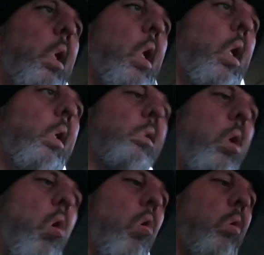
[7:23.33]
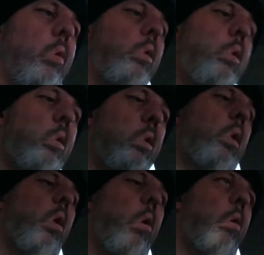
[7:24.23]
It's cold,
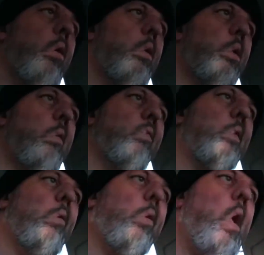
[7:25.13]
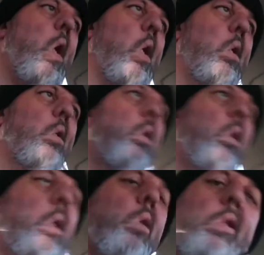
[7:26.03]
so it shifts okay.
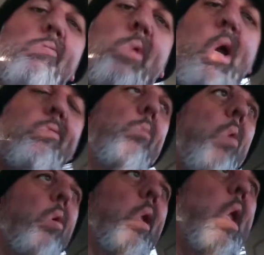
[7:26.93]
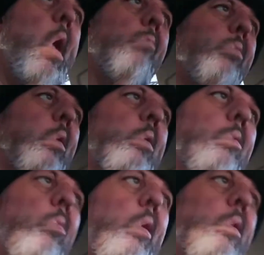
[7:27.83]
The problem only
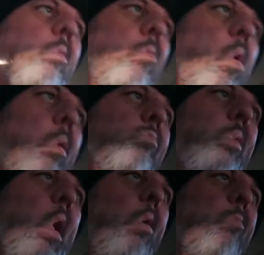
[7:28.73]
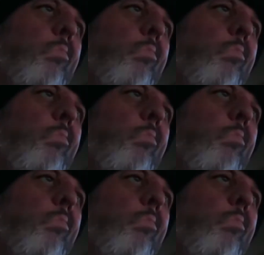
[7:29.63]
happens once it warms up.